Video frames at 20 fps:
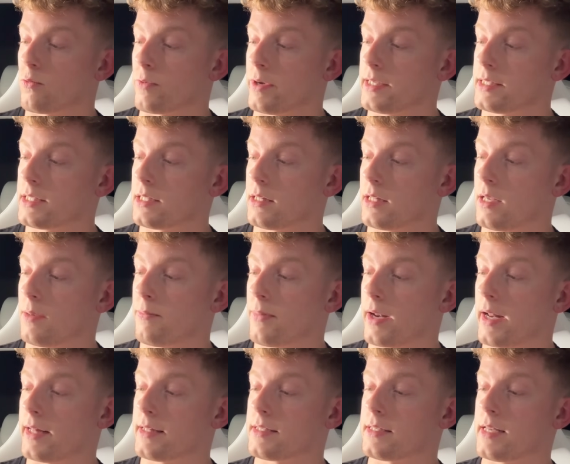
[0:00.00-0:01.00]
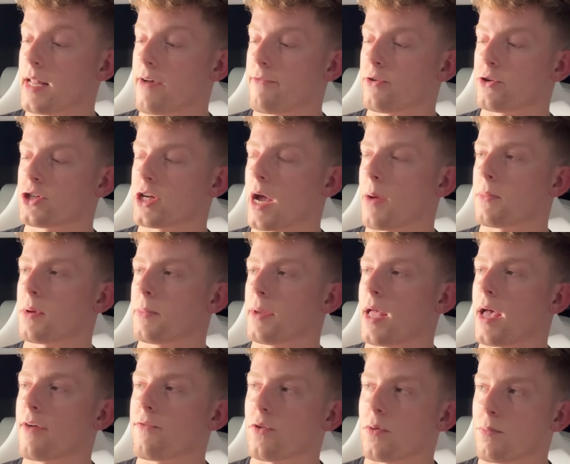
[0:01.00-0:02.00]
recently, but it's never chimed to me
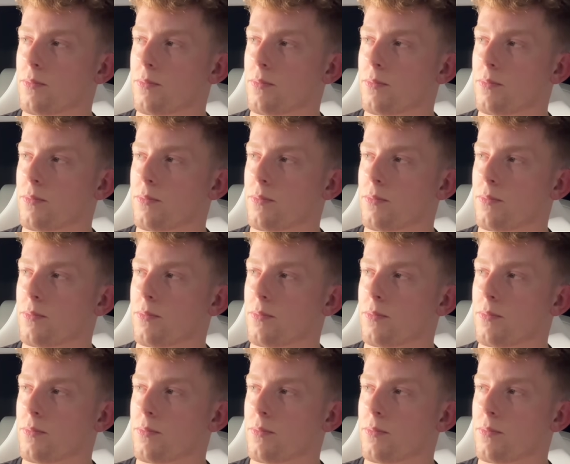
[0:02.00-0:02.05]
ever.